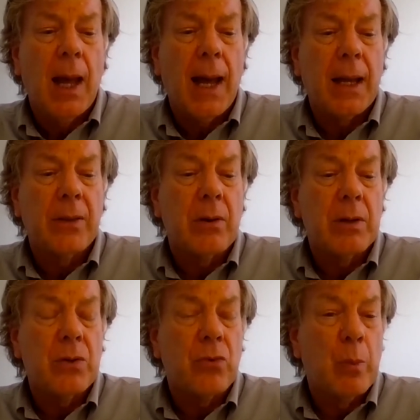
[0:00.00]
and there
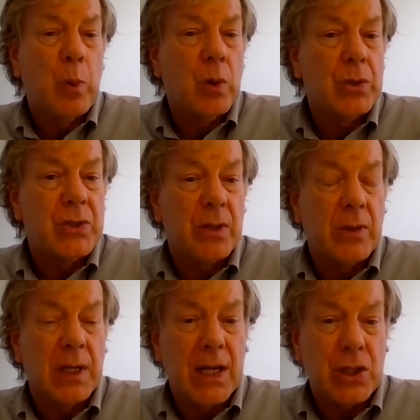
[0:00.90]
are reports at the
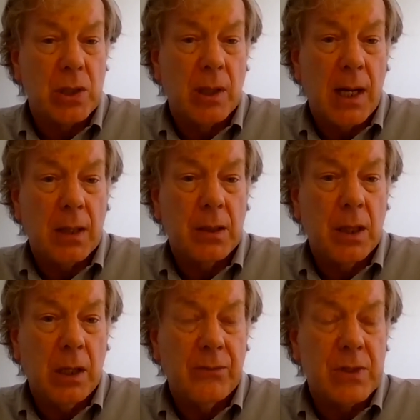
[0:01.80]
National
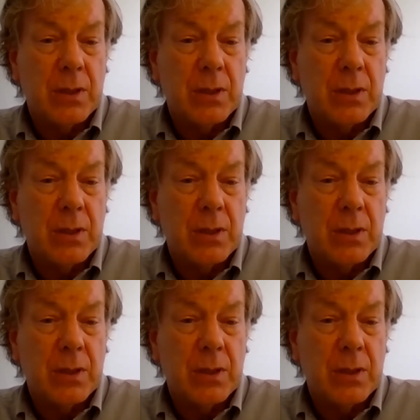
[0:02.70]
Archives.